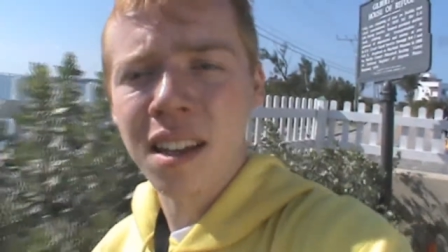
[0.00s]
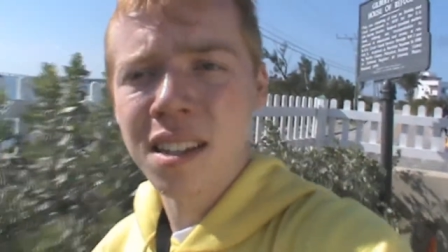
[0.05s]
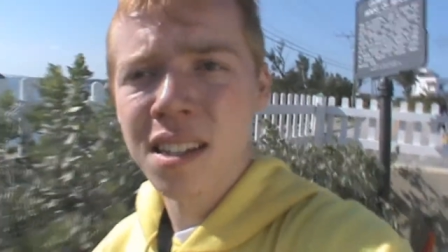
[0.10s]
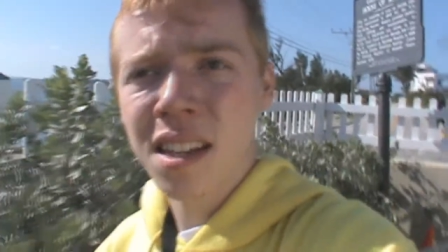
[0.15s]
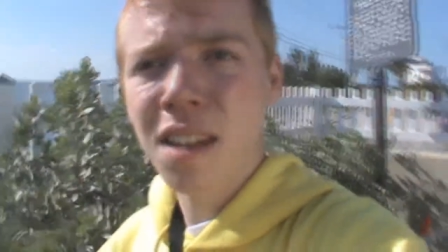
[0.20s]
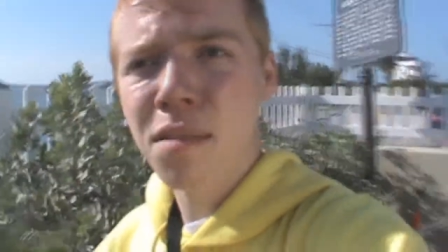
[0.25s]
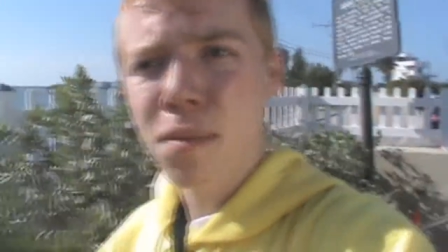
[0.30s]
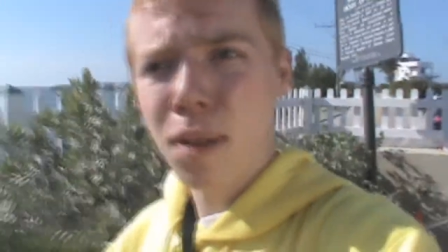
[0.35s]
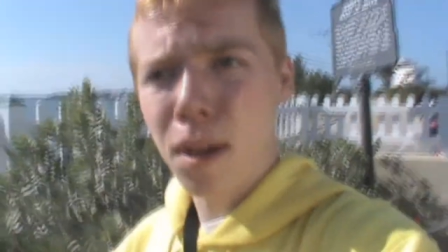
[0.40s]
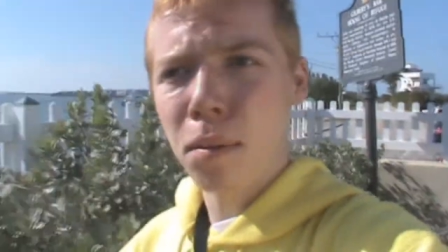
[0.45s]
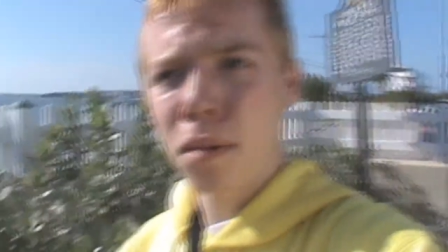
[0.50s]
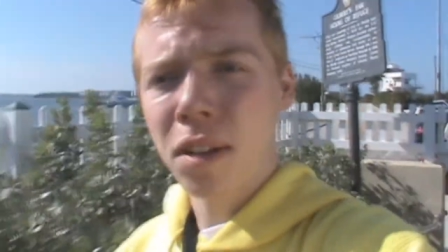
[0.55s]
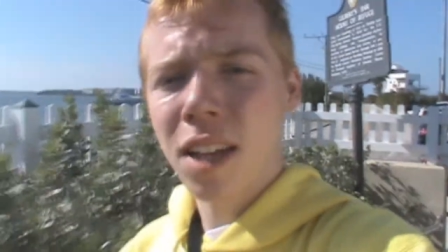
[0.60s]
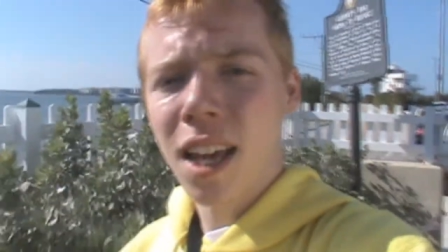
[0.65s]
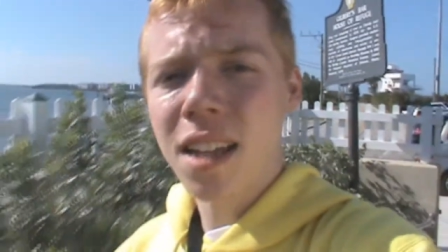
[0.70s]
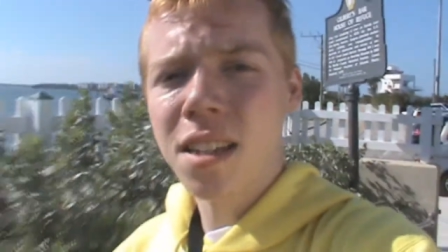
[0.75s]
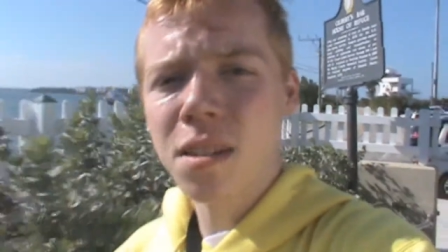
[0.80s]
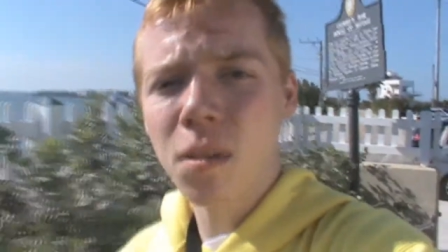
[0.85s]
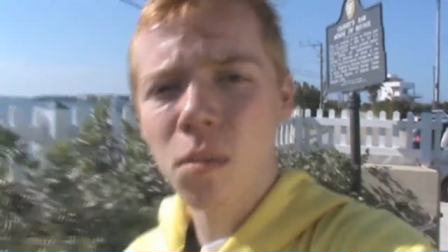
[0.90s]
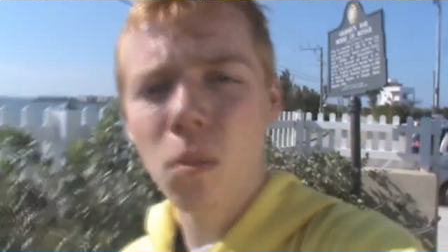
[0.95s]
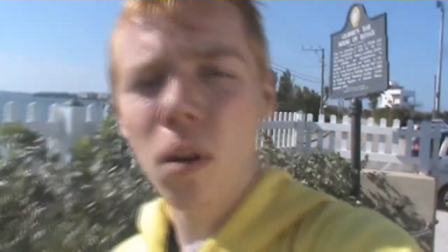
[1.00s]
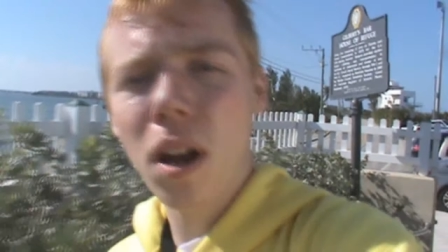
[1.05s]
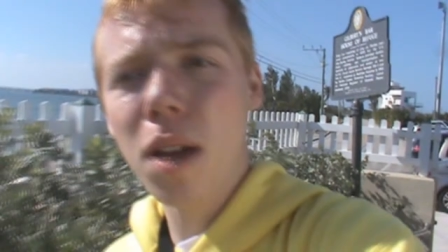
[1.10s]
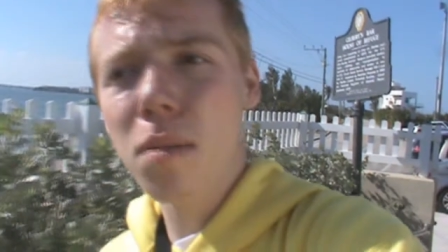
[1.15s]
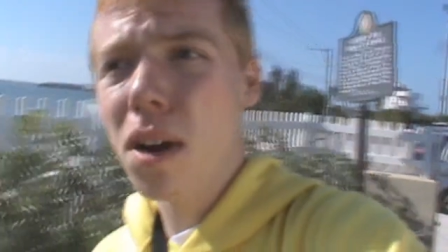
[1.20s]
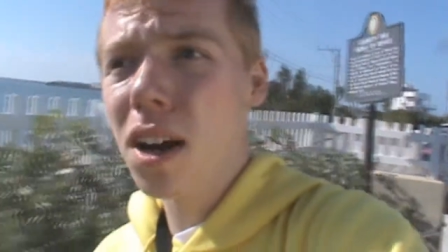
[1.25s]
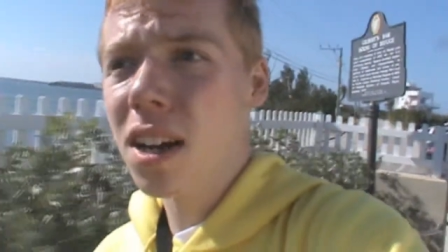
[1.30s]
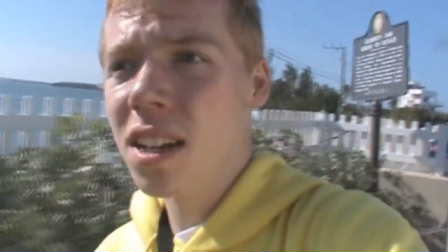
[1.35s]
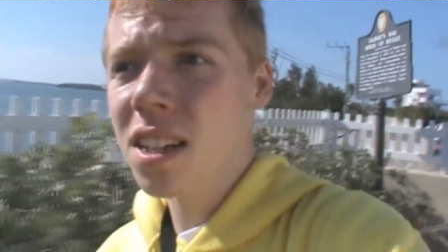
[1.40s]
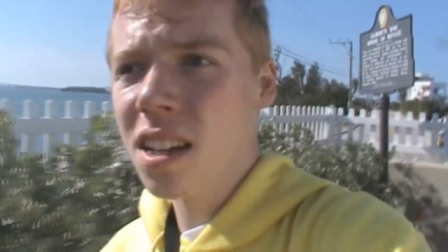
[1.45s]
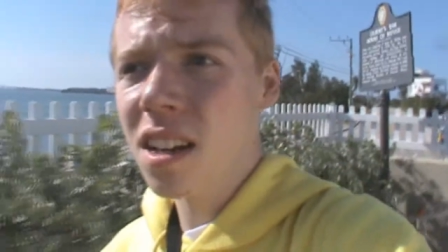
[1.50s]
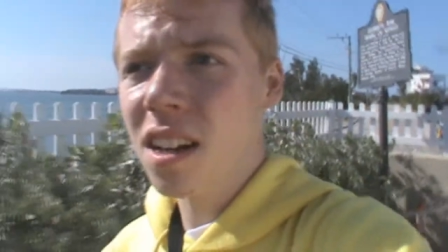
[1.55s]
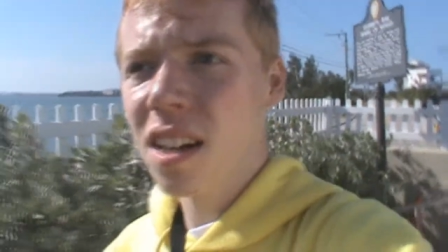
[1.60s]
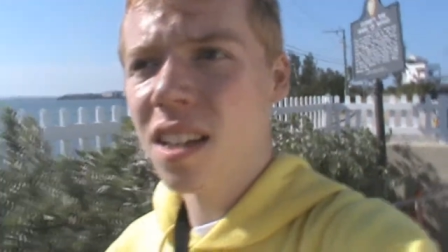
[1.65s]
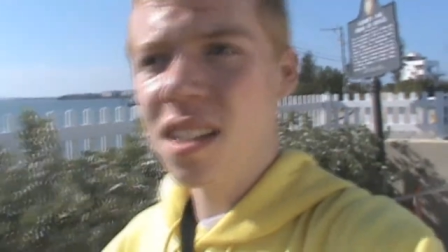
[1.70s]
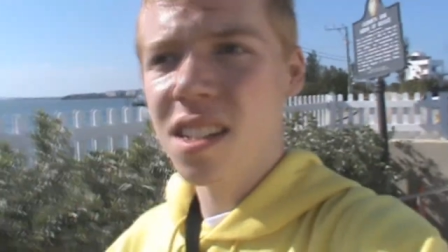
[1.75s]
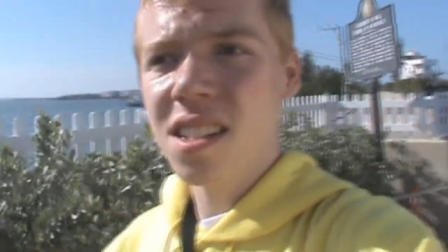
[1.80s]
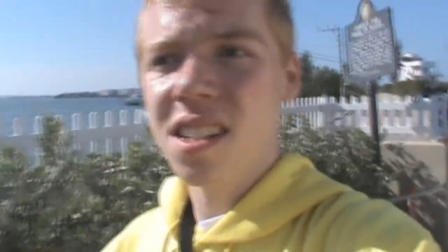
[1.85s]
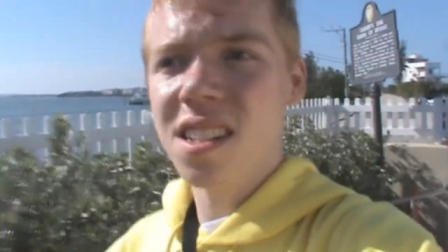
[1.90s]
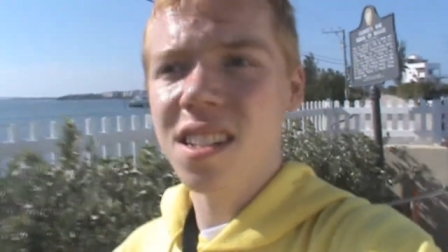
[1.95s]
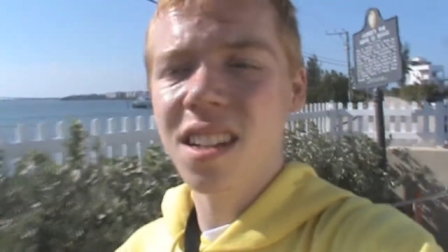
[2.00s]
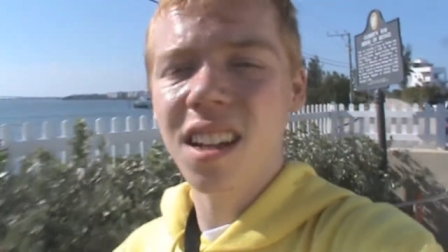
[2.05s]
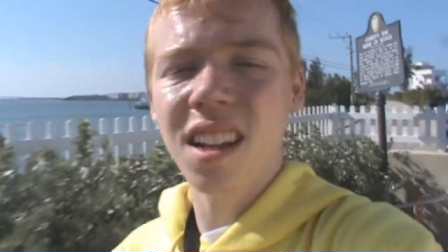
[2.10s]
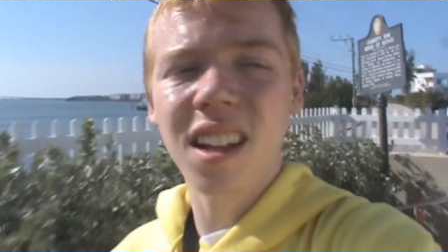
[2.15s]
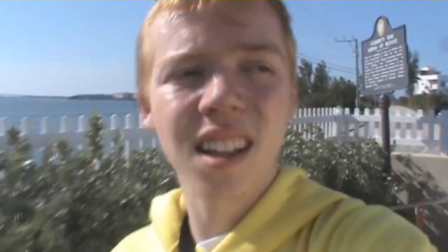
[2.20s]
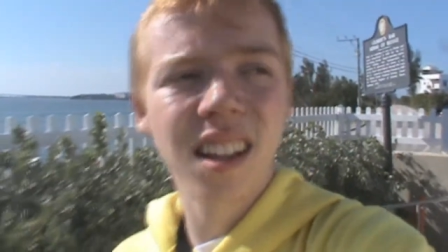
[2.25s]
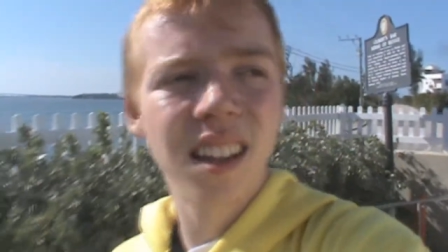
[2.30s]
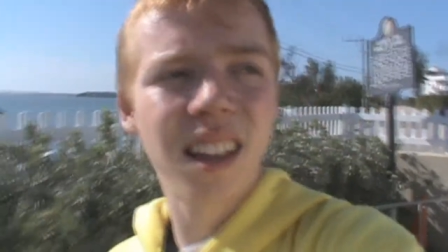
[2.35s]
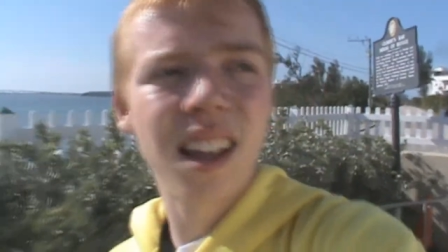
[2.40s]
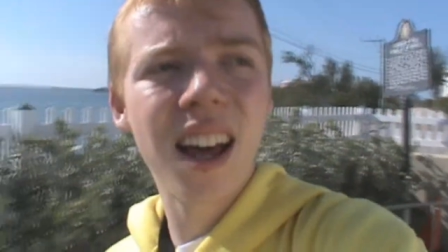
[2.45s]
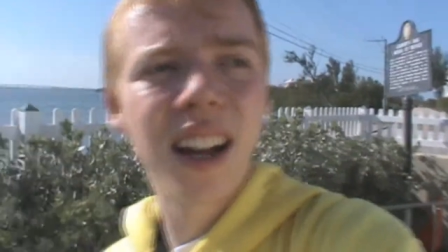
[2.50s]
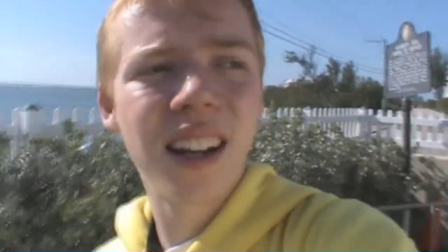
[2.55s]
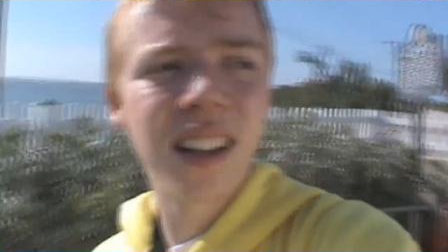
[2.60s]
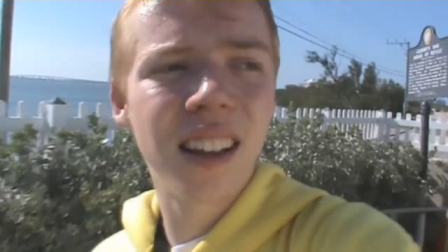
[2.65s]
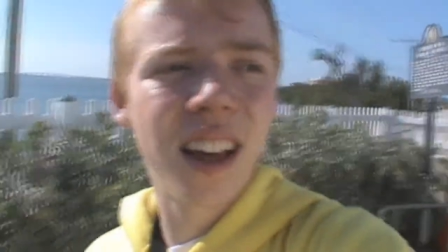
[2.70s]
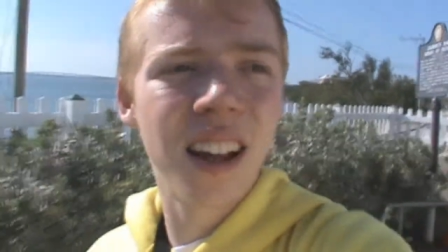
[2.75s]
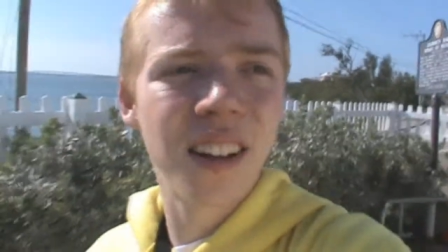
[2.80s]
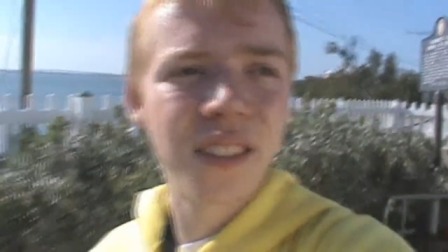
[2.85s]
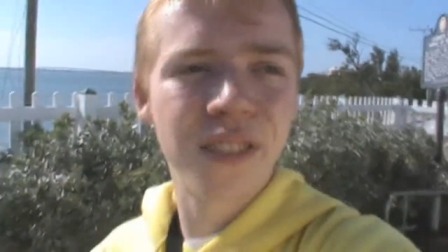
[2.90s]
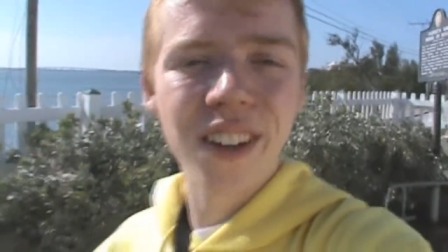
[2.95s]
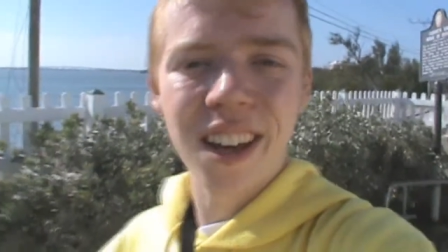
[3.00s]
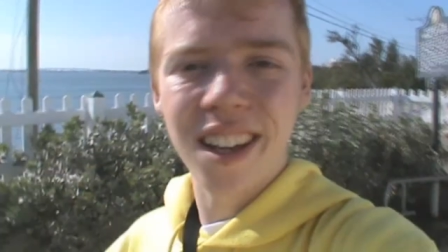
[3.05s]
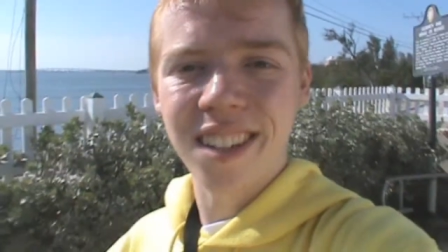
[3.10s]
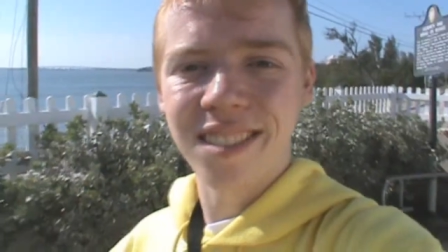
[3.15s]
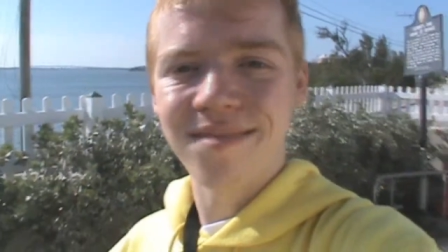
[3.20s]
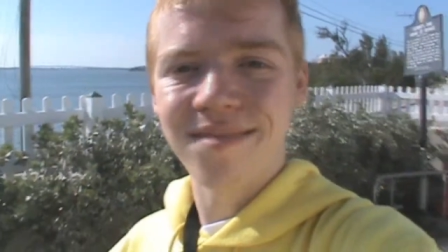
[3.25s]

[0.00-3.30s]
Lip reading: as I've been able to get some waymarks here, it's just a lot of fun.